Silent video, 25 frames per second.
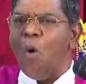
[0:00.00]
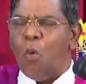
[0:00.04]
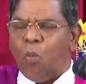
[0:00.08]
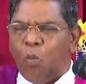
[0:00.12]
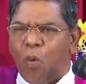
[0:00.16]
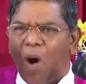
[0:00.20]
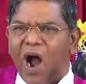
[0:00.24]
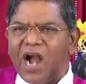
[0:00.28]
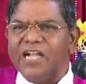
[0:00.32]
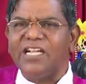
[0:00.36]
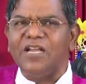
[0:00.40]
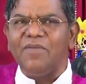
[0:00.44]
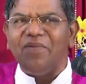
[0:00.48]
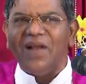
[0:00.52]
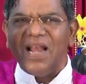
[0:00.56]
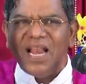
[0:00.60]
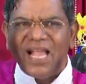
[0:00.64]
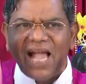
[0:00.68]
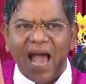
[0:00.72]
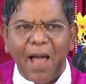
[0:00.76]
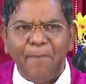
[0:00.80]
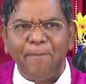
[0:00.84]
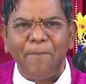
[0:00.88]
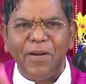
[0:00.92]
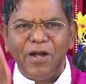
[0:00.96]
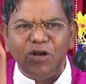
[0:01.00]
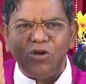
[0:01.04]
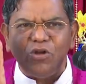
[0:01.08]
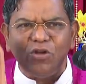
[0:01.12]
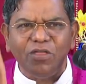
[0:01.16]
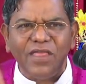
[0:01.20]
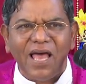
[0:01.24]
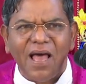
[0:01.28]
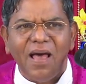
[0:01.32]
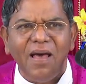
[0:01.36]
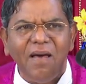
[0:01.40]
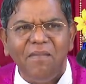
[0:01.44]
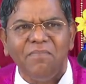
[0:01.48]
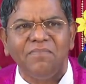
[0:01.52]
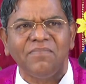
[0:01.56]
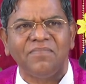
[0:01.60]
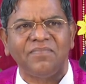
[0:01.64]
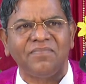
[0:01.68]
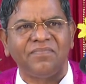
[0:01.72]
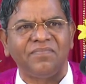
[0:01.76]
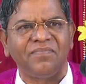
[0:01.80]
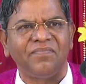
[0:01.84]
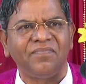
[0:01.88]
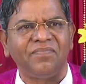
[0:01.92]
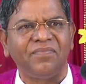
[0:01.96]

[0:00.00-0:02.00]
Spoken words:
what will happen to them?